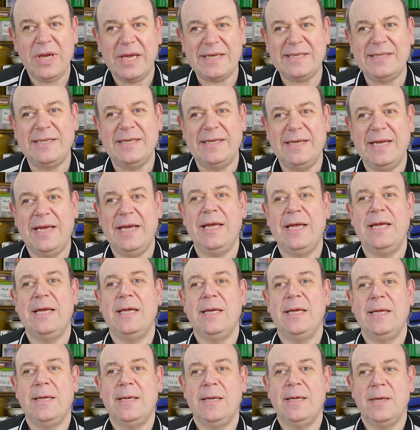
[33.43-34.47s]
yesterday
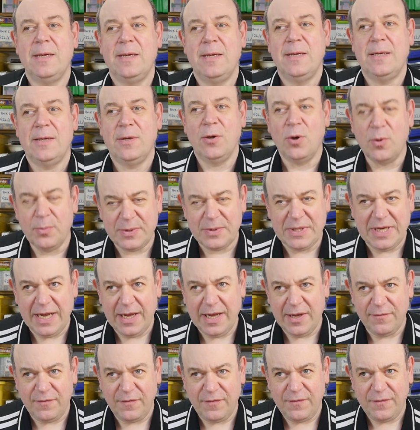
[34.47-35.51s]

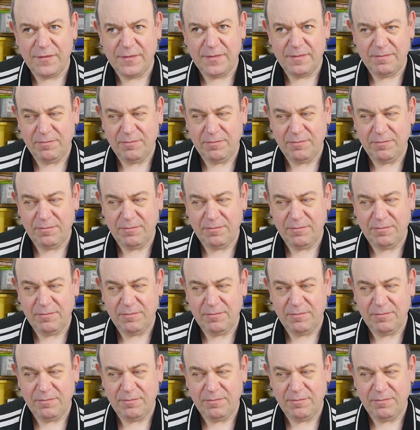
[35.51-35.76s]
update of,